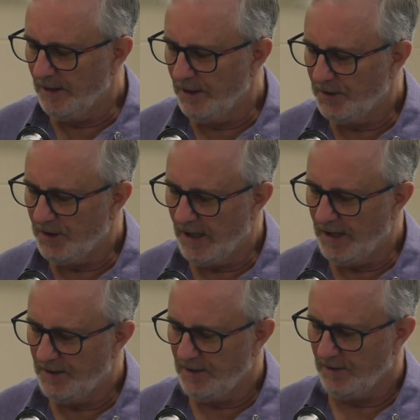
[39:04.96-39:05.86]

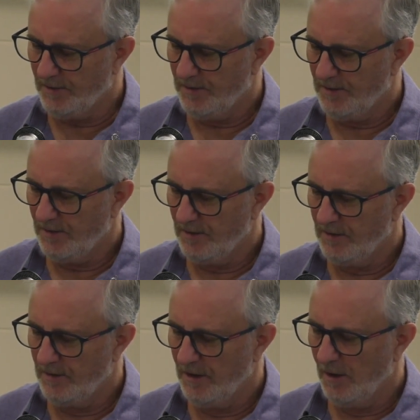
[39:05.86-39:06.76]
initiations,
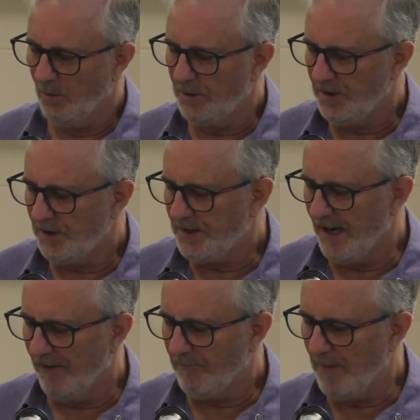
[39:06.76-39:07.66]
which
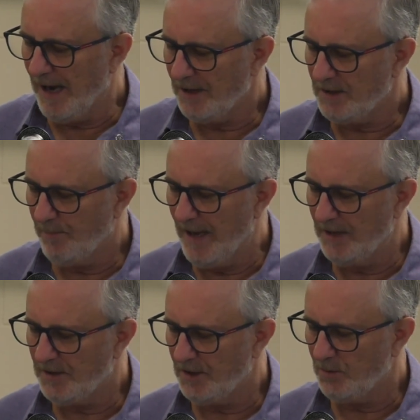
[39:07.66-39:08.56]
itself marks a
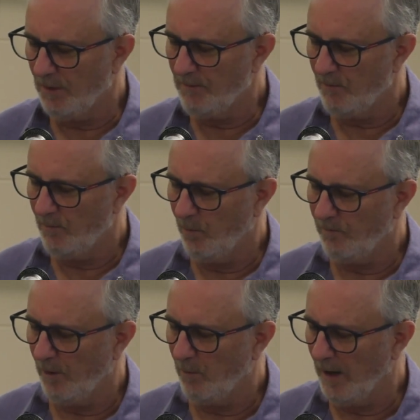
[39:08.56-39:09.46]
passage
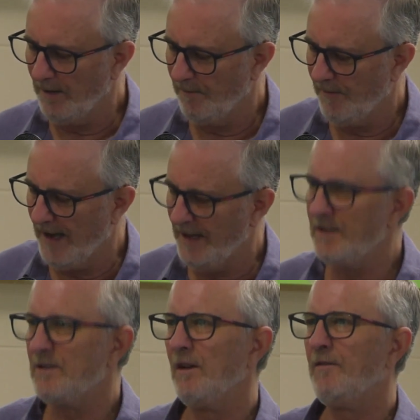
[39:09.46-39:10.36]
from one
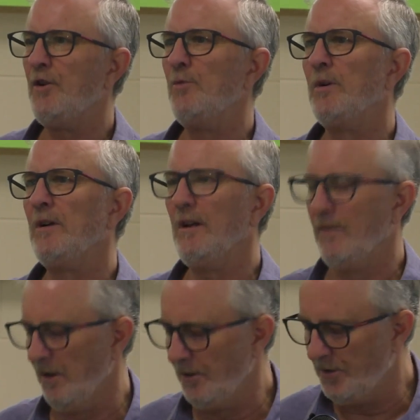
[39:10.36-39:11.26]
phase of human
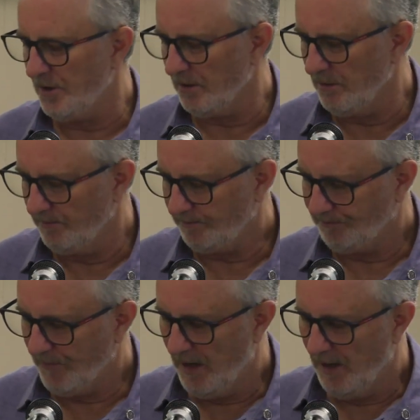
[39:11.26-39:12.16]
evolution
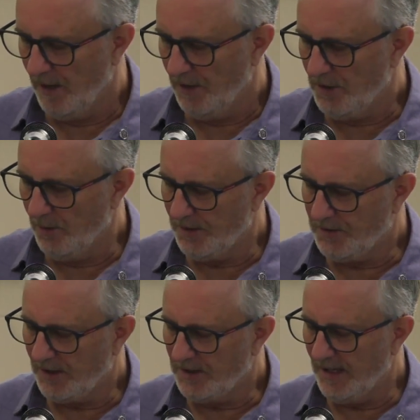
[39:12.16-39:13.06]
to its
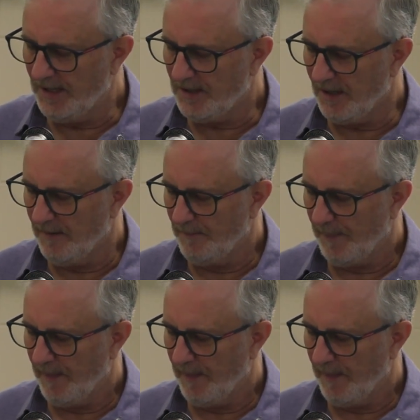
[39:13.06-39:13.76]
successor,